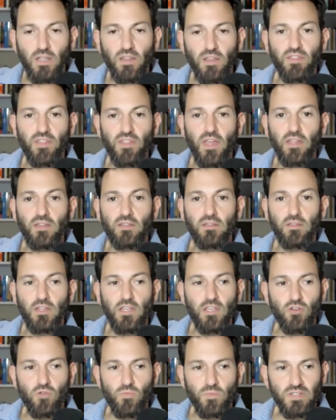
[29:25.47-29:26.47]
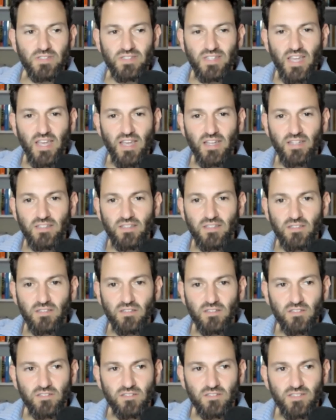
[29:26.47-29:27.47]
then humans can't
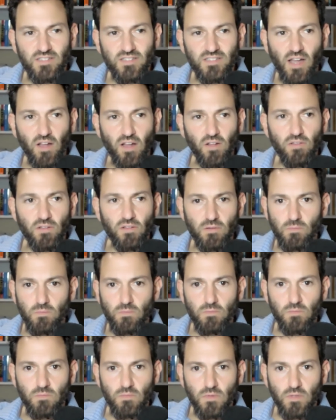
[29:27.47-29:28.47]
sell them.